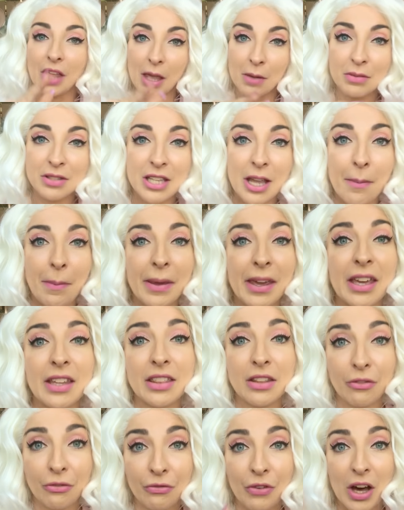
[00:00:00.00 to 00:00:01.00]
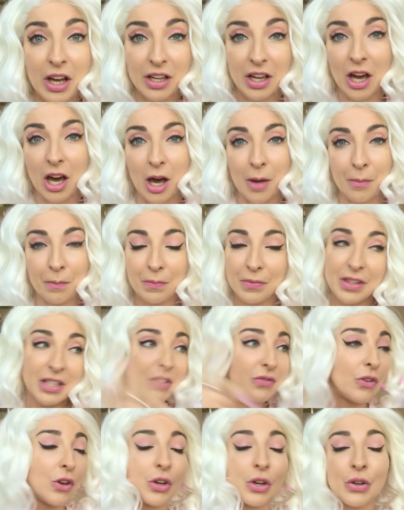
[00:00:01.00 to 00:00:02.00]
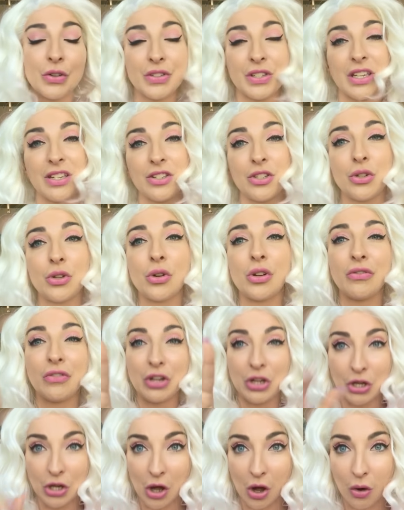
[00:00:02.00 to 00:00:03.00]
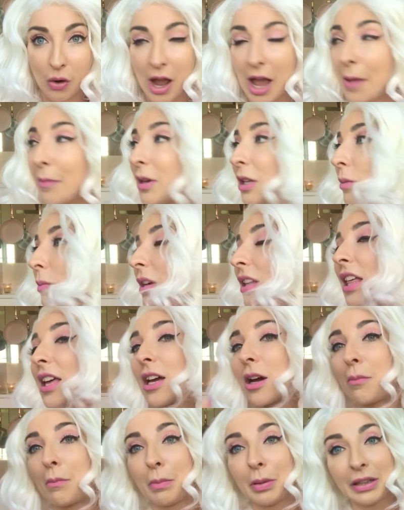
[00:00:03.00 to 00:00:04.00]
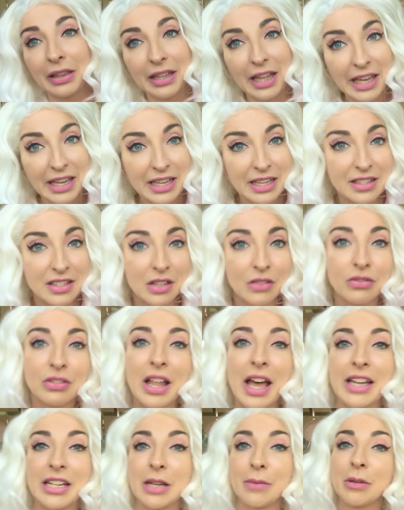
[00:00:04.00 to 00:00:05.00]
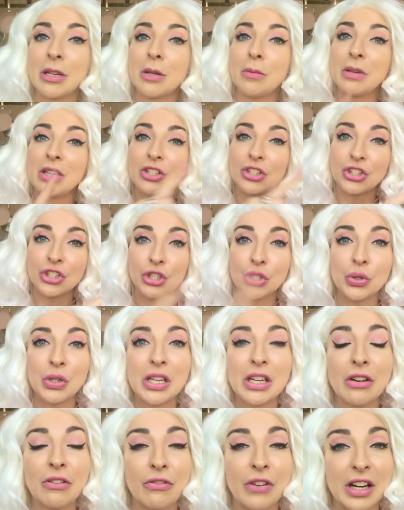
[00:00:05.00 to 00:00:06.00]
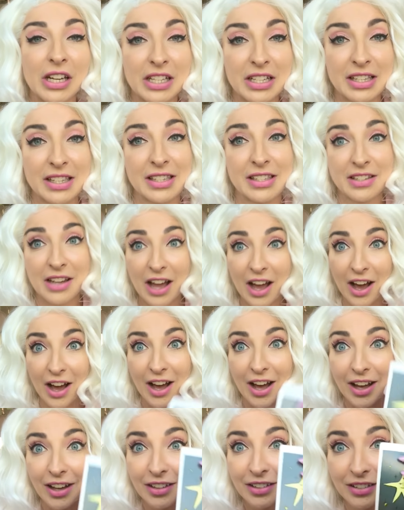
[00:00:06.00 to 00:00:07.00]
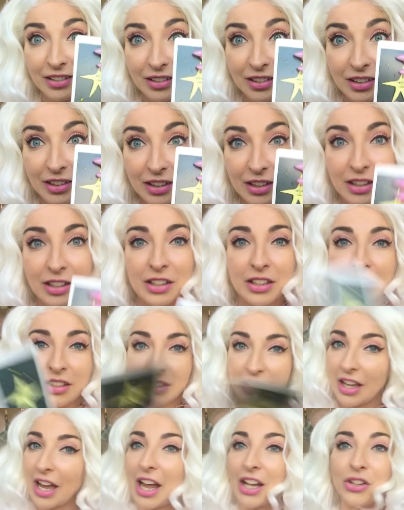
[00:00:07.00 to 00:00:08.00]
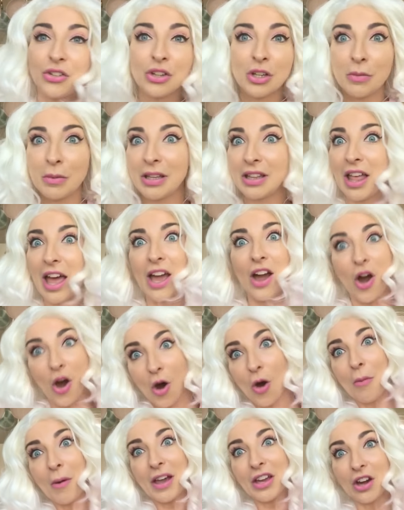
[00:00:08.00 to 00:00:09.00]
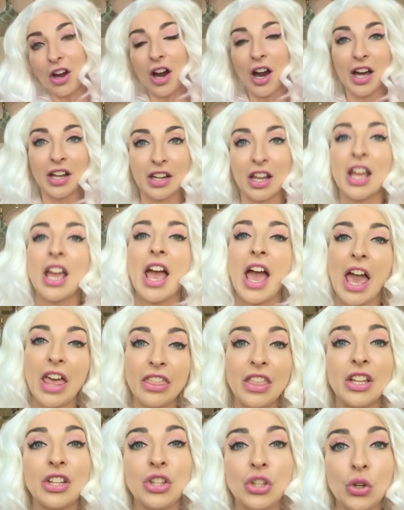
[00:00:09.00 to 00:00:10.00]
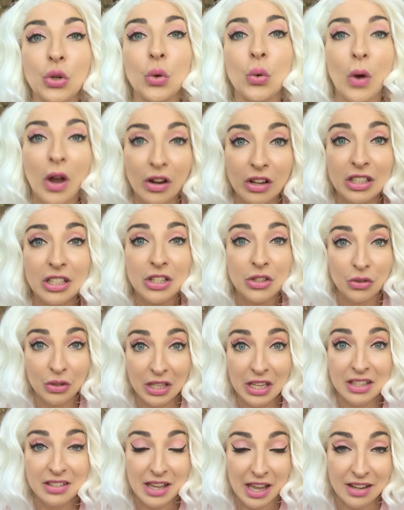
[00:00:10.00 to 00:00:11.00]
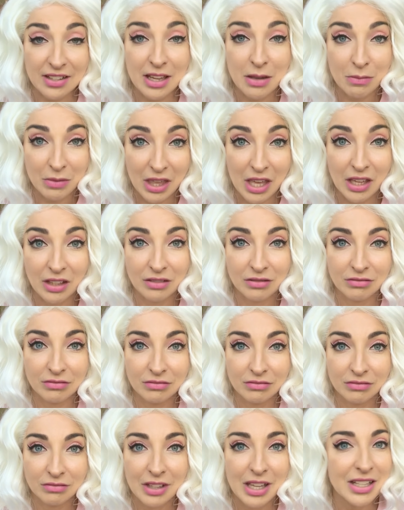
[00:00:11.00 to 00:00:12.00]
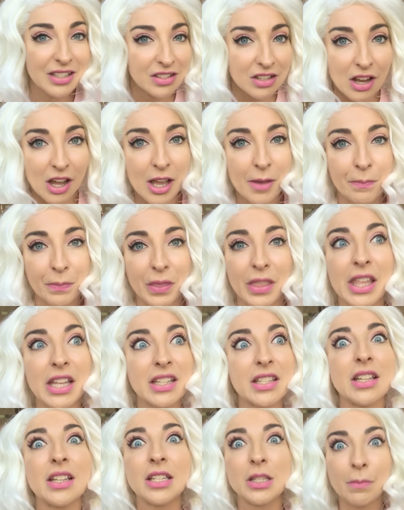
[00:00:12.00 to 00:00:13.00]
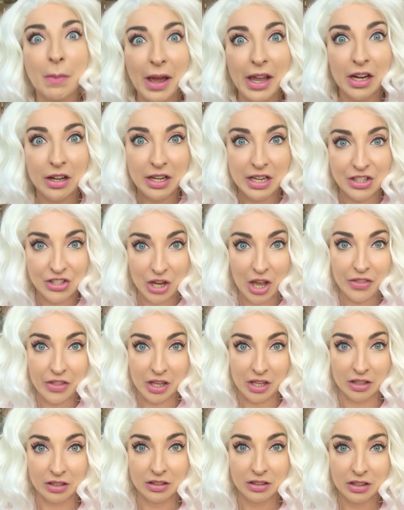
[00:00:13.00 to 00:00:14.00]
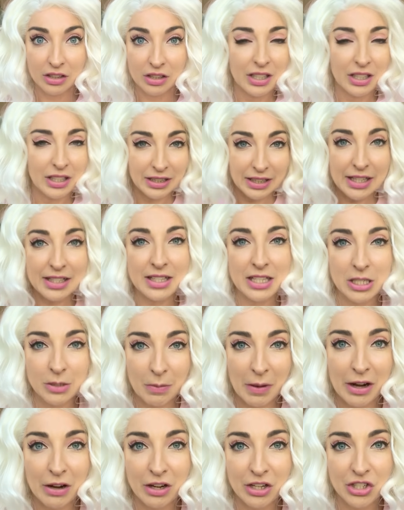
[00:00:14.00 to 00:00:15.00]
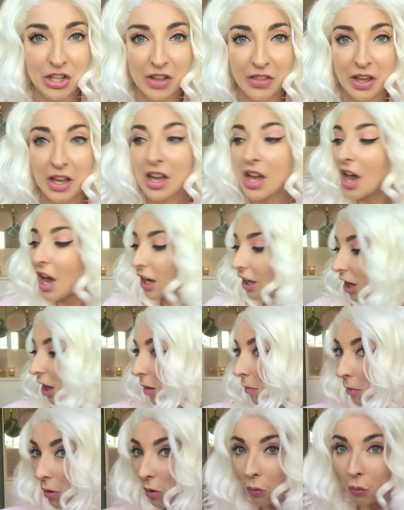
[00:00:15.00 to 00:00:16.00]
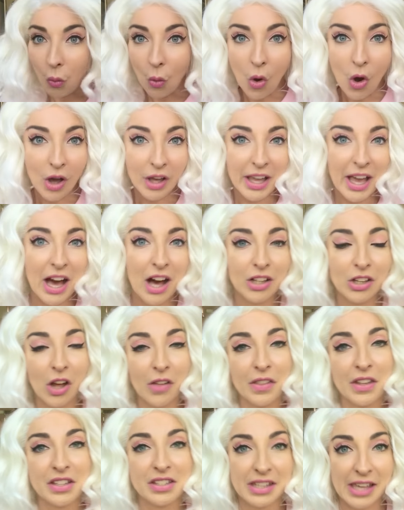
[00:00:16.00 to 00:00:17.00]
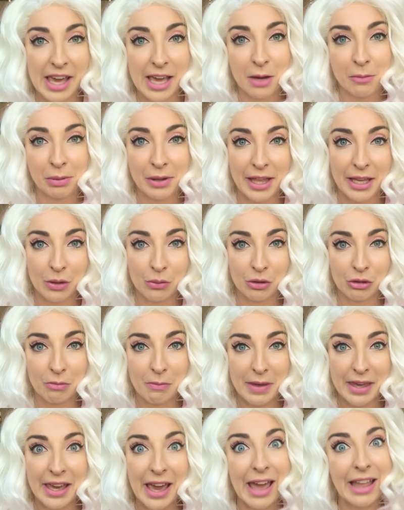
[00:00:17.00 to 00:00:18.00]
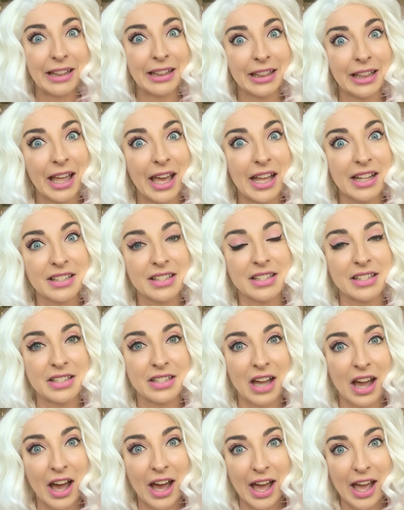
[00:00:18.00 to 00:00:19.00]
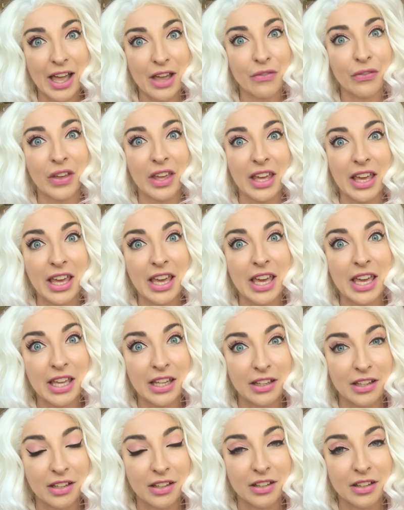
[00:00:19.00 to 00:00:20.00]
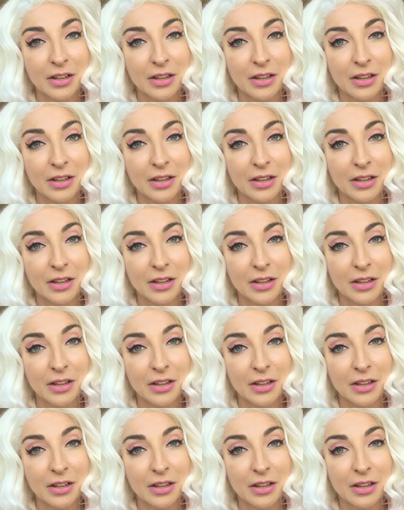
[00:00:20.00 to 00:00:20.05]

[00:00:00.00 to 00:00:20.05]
am stepping it the fuck up. This Virgo season, you don't even know. I'm going to be like a blaze of light. I'm going to be a shooting fucking star. And you're gonna be like, oh my God. And then you are gonna do the exact same thing. It's time. Let's inspire each other. Let's inspire each other. Come walk out on this gangplank with me and let's dive in